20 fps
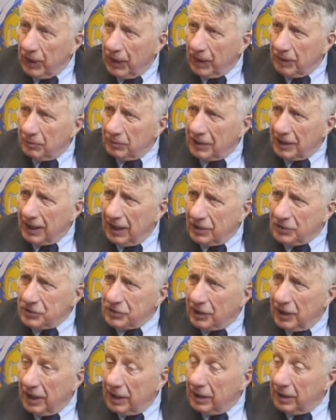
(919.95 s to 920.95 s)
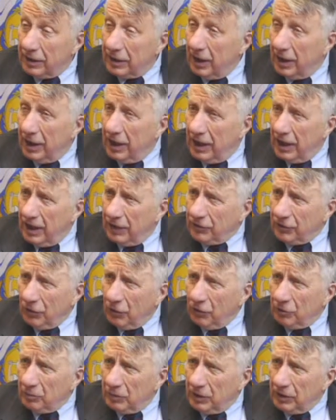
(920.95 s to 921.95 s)
and be educated, and
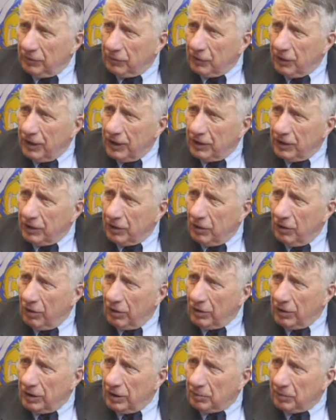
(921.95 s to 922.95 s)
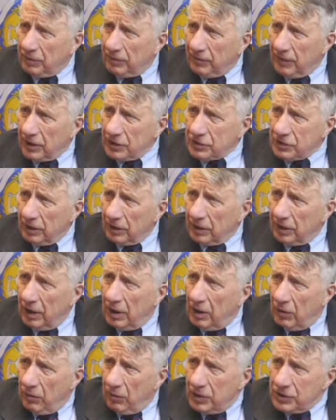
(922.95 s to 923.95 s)
don't be afraid to call a professional.
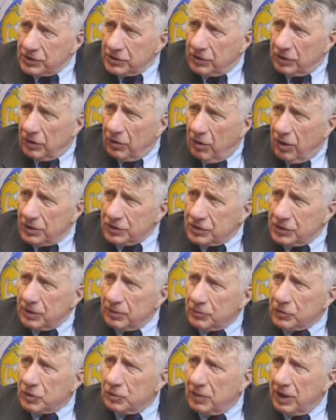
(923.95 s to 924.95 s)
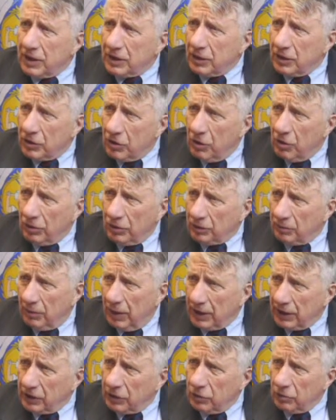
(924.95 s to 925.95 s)
What does it cost them to make a call to
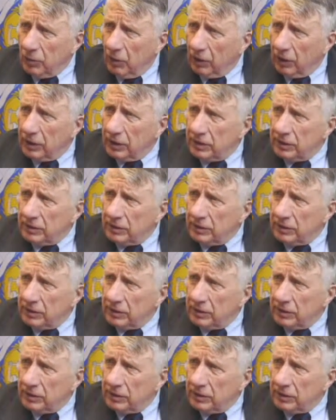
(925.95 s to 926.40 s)
Mike Kuborn?